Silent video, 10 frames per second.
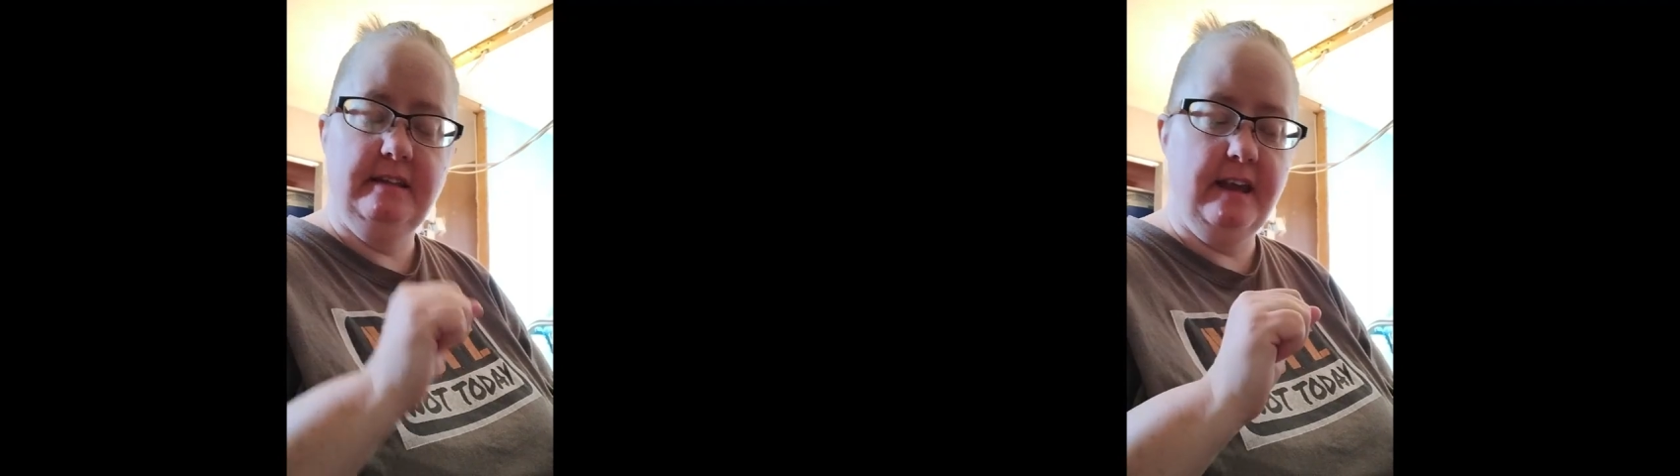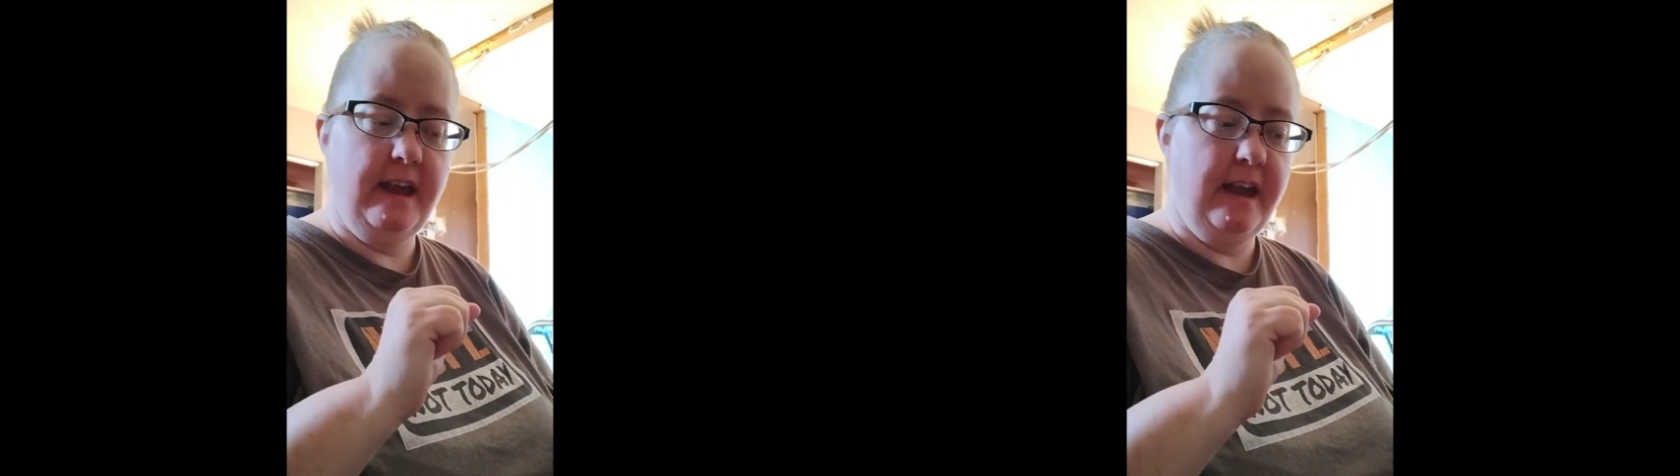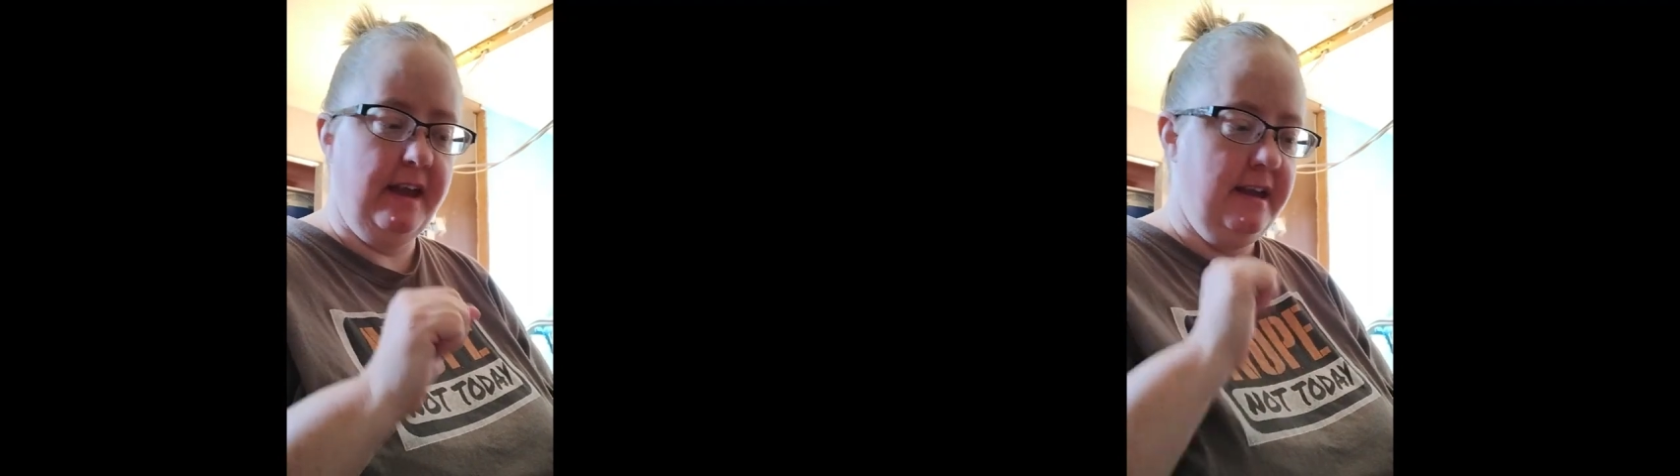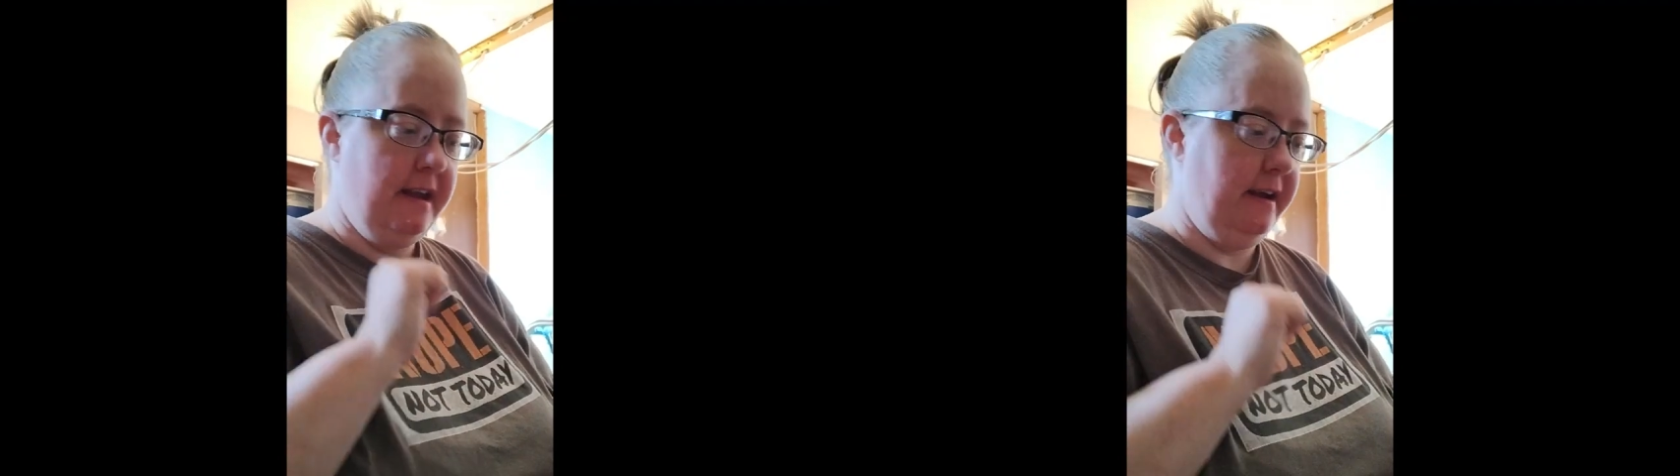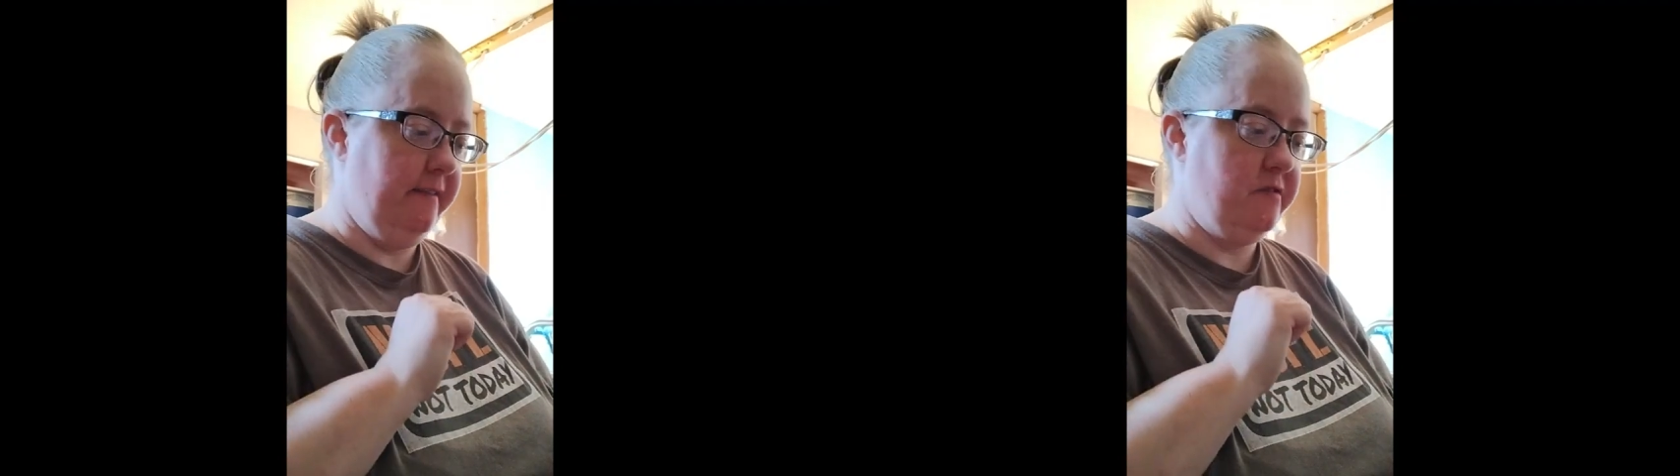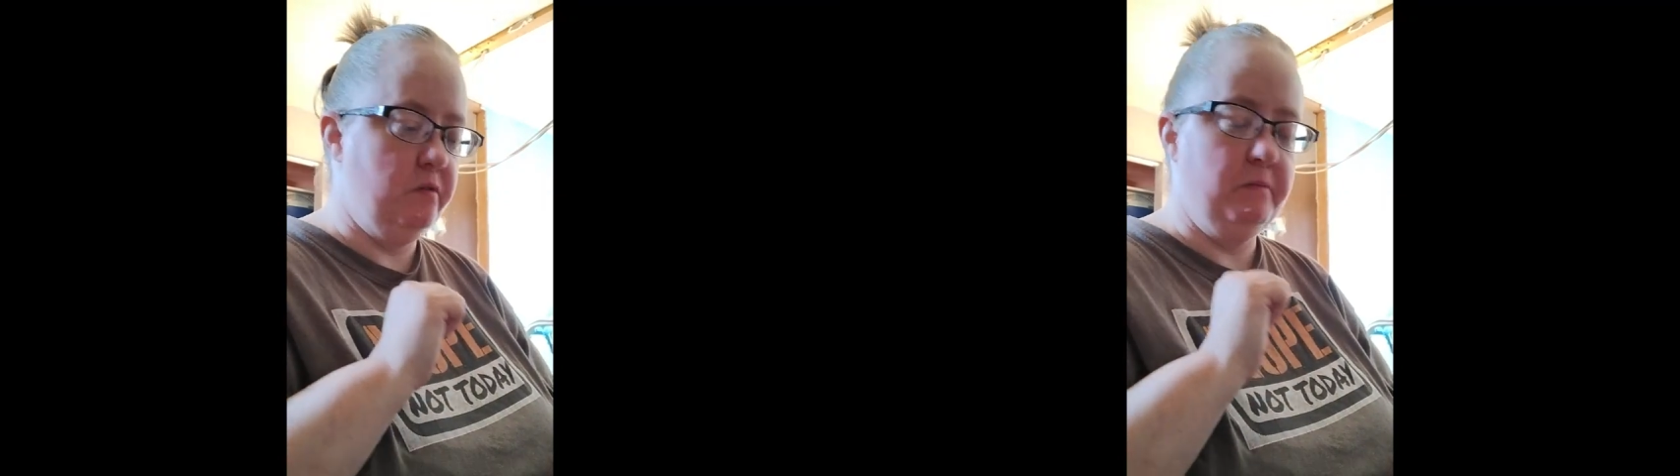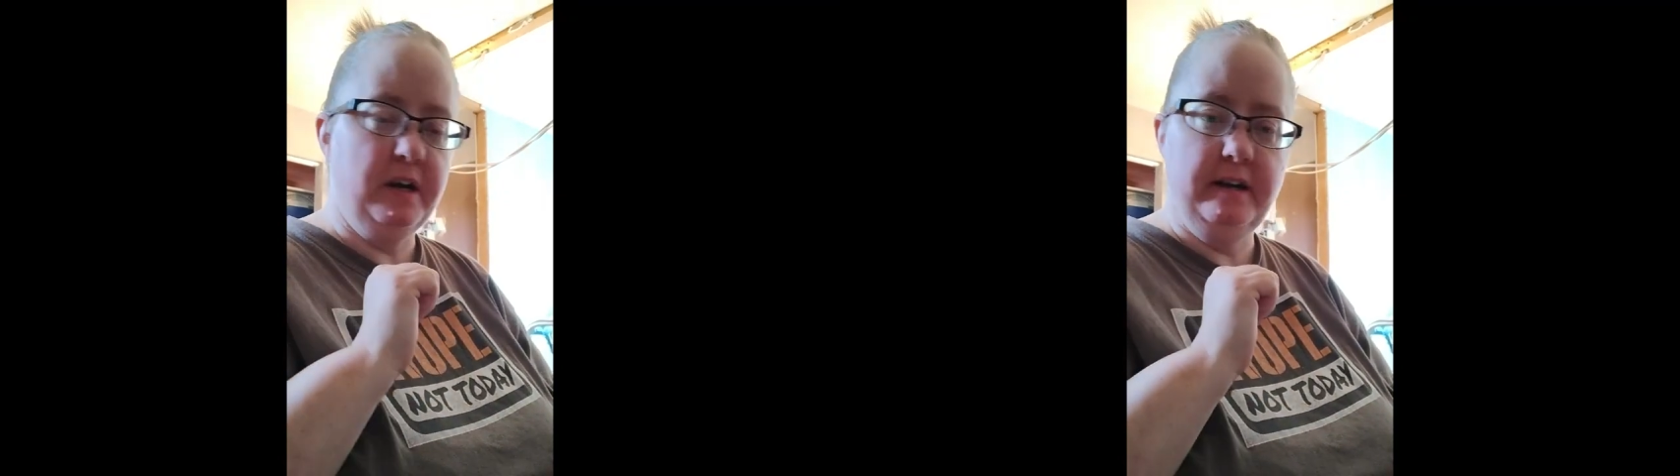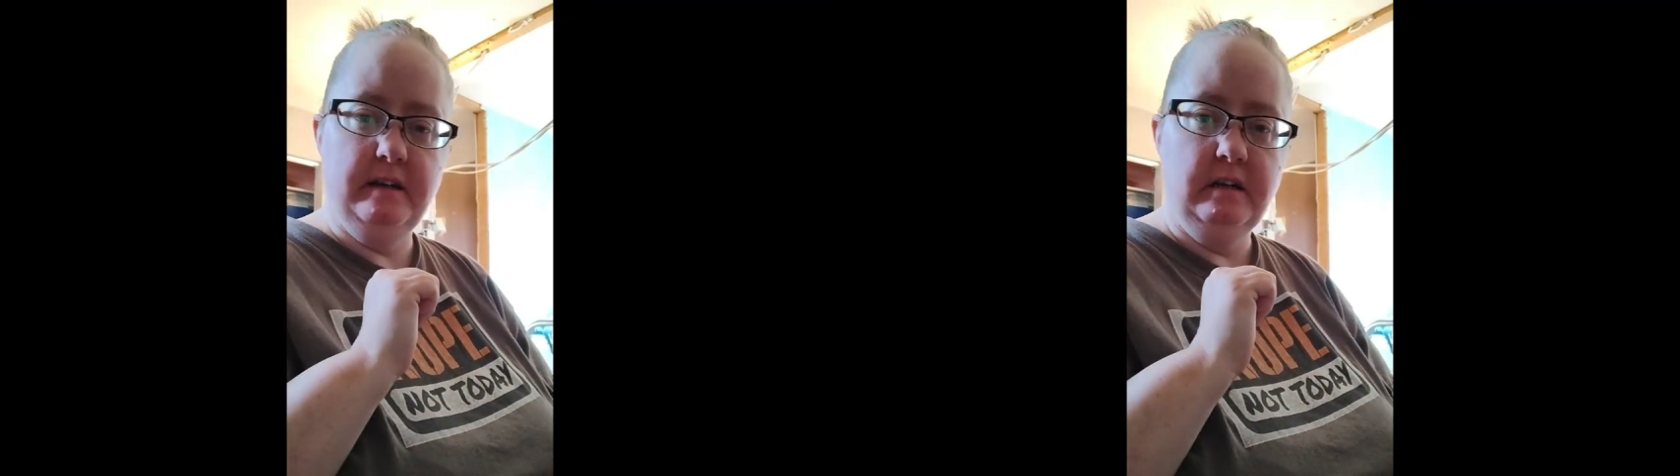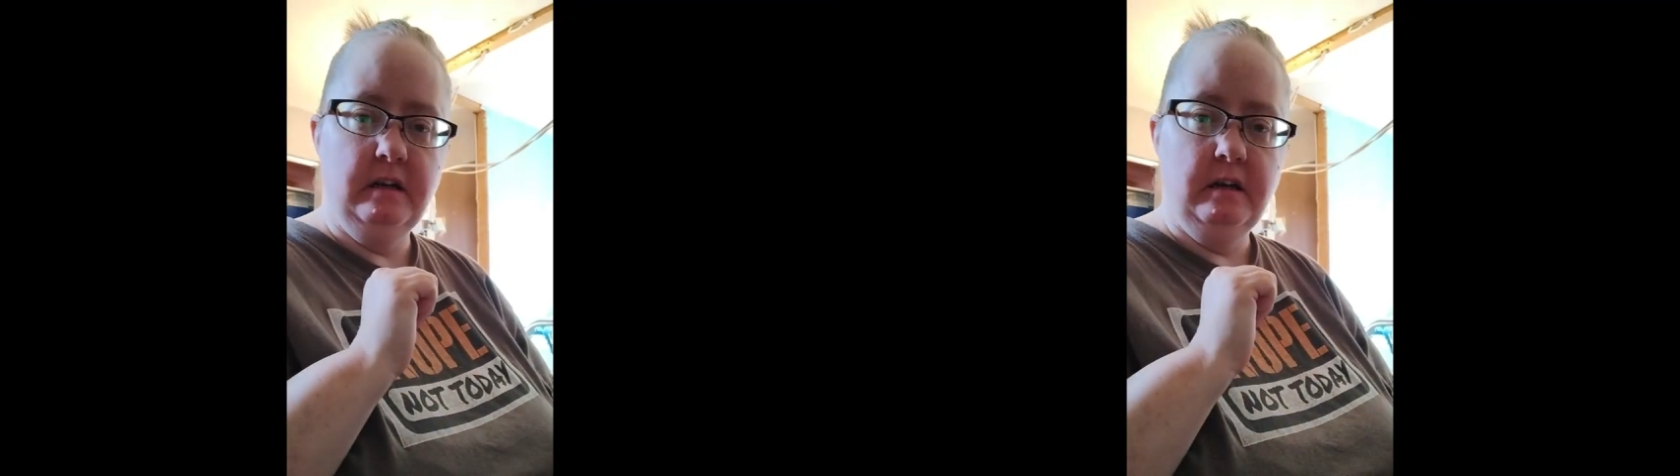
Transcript: day after my